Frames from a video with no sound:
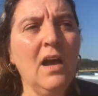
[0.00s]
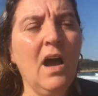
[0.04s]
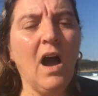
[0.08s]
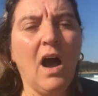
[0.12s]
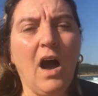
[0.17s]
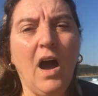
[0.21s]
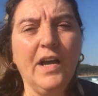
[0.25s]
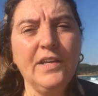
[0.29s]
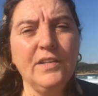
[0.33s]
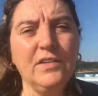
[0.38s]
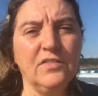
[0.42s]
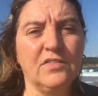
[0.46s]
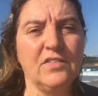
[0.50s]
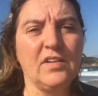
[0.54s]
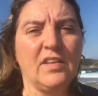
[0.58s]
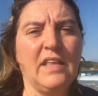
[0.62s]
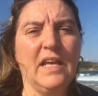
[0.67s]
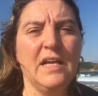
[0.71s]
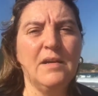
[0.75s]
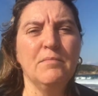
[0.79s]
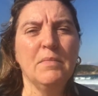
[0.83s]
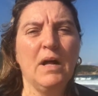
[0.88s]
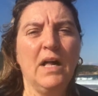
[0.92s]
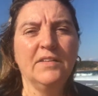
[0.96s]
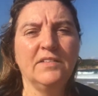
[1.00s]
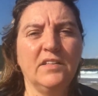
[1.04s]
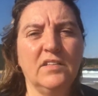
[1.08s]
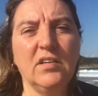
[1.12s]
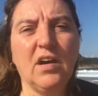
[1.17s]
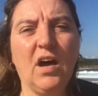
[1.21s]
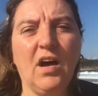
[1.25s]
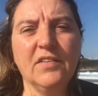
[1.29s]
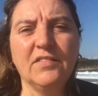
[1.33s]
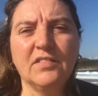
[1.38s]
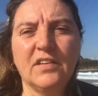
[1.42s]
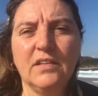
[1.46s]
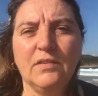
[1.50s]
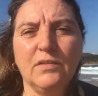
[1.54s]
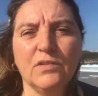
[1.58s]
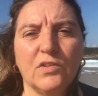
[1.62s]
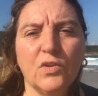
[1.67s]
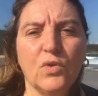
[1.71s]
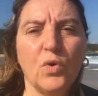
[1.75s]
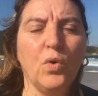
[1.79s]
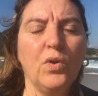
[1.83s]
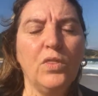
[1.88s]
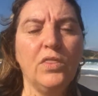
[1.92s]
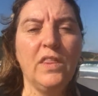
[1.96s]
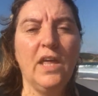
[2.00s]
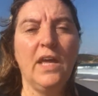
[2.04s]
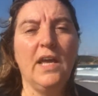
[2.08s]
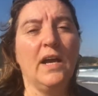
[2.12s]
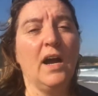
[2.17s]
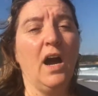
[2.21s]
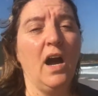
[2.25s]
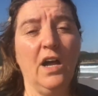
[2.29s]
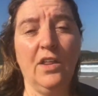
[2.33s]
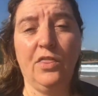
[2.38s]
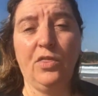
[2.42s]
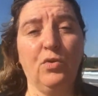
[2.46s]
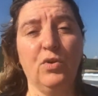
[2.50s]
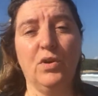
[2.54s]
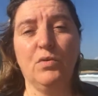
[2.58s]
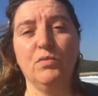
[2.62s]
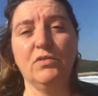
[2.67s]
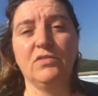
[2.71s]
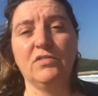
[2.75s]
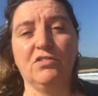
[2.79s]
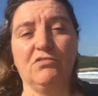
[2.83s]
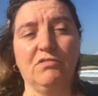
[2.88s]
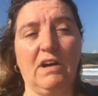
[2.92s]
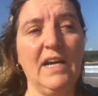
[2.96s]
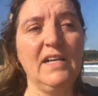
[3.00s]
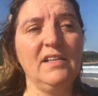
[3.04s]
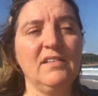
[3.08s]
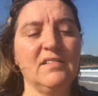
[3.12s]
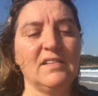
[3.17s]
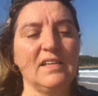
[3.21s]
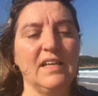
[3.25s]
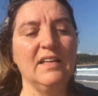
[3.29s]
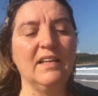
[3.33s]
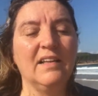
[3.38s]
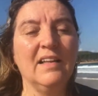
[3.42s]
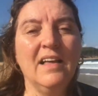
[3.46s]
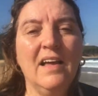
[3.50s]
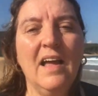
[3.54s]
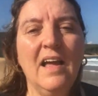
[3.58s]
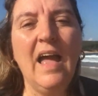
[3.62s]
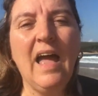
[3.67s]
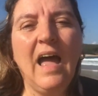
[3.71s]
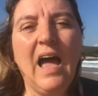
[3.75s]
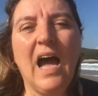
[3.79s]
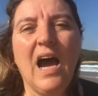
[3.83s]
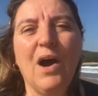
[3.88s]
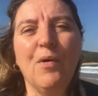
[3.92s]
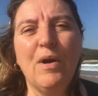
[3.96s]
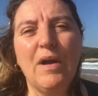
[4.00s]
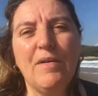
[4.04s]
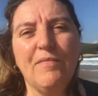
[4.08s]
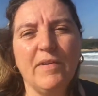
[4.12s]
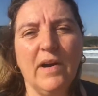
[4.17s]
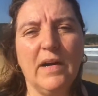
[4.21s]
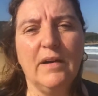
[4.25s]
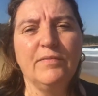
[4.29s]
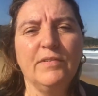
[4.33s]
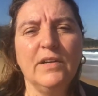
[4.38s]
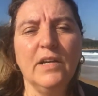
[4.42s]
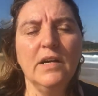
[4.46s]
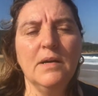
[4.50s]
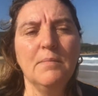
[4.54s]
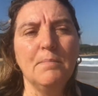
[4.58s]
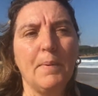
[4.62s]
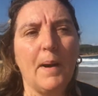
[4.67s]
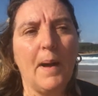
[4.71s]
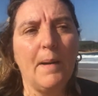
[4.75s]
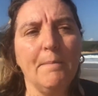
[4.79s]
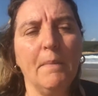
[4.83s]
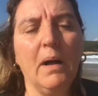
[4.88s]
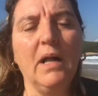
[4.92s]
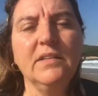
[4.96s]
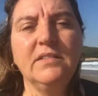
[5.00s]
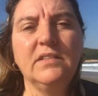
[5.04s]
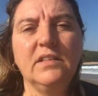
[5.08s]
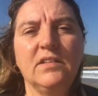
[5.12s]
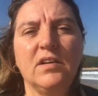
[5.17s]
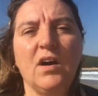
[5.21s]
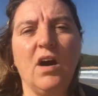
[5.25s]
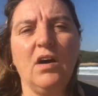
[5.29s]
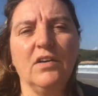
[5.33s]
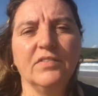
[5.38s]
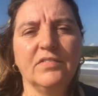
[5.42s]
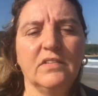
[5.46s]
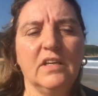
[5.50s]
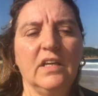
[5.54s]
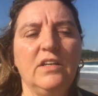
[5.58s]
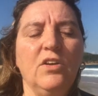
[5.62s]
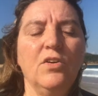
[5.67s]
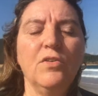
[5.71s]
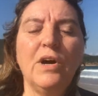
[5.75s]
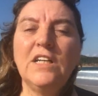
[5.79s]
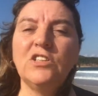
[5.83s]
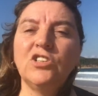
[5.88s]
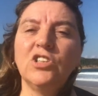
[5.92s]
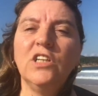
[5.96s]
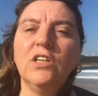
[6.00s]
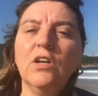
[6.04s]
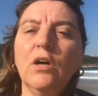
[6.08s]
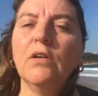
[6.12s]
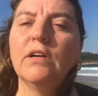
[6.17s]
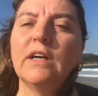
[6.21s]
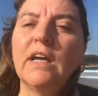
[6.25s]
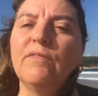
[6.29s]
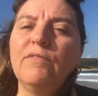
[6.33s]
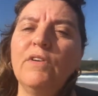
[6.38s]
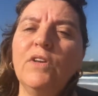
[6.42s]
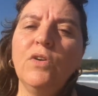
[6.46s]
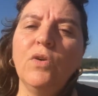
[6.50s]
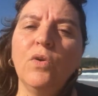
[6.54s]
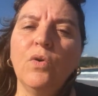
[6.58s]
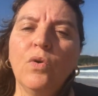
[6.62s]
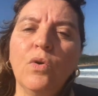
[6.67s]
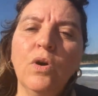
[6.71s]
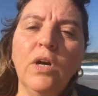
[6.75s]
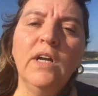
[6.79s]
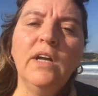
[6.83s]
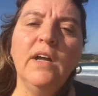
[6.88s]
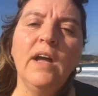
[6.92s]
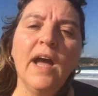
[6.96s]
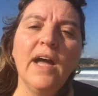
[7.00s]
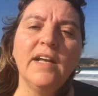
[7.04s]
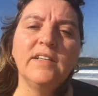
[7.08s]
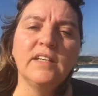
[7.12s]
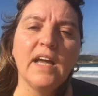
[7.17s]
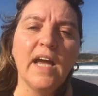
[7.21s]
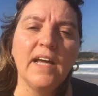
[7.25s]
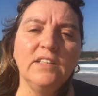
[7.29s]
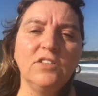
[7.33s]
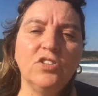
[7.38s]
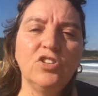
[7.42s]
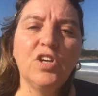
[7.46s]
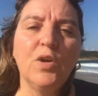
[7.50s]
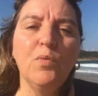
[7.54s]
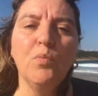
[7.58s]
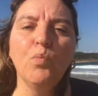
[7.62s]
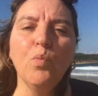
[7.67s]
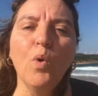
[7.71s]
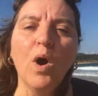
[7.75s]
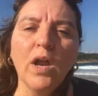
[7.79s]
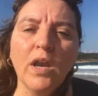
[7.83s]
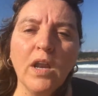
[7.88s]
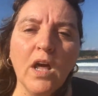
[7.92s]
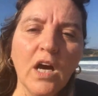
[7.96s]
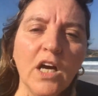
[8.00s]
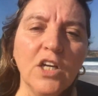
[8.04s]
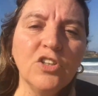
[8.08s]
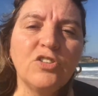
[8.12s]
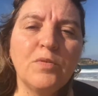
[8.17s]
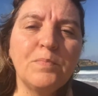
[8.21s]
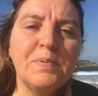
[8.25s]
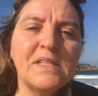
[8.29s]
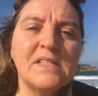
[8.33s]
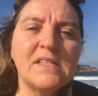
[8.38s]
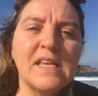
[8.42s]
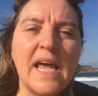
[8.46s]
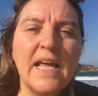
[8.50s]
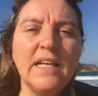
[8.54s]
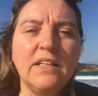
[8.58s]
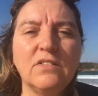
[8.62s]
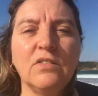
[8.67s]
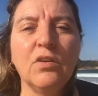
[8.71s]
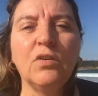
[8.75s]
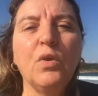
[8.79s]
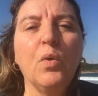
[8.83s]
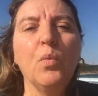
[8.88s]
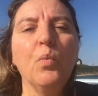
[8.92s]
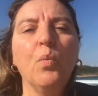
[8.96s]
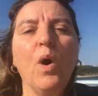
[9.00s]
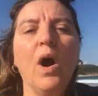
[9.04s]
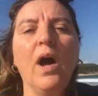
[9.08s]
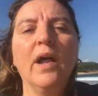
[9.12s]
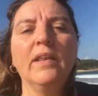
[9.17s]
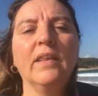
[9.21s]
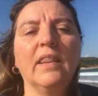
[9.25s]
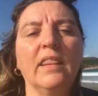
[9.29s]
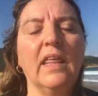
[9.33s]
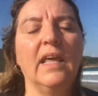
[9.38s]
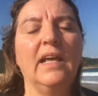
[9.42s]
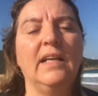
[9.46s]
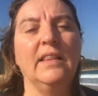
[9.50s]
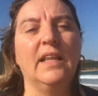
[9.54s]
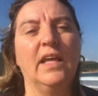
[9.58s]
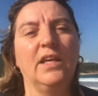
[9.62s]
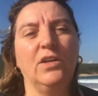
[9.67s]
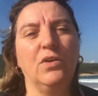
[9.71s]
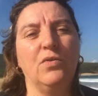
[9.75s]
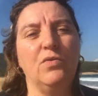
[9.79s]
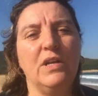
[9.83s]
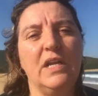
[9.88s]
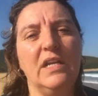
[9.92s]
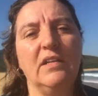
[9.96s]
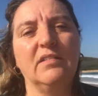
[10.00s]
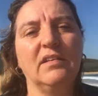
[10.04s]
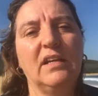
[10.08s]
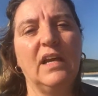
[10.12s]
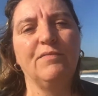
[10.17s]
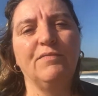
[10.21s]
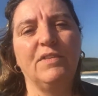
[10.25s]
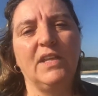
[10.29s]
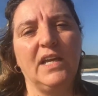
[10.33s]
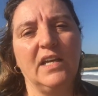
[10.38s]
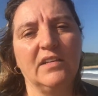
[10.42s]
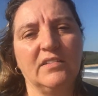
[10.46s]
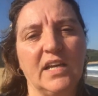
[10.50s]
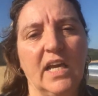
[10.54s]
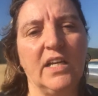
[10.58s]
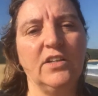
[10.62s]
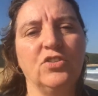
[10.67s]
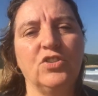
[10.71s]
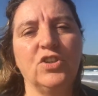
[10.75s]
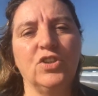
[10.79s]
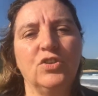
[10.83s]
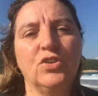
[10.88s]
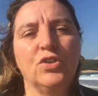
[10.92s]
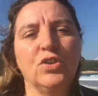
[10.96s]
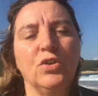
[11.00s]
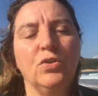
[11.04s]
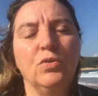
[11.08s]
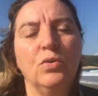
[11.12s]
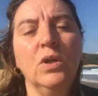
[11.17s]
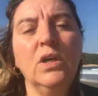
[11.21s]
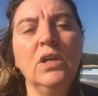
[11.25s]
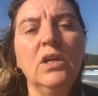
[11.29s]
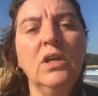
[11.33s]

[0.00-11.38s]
I used to think multitasking was a good thing. I thought it was a great skill. However, I've learned by multitasking, you're actually not giving your attention 100% to the one thing that you need to give the attention to.